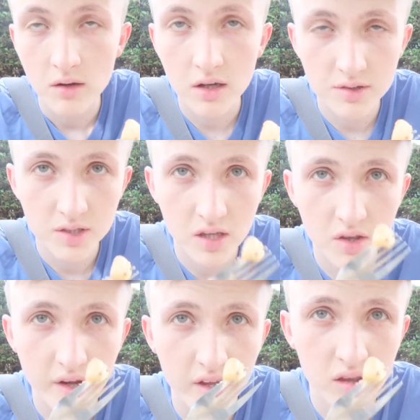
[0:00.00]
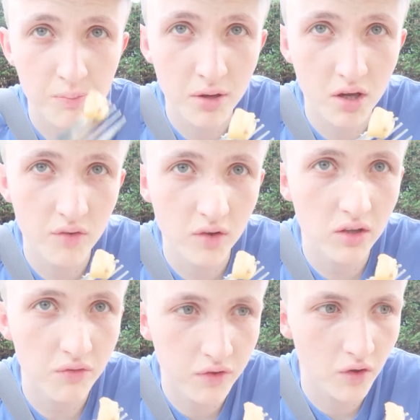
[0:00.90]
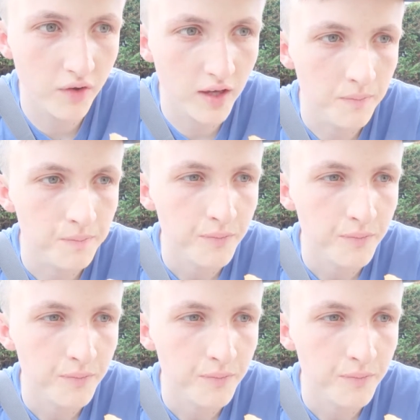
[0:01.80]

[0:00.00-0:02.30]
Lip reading: but the inside is perfectly fluffy.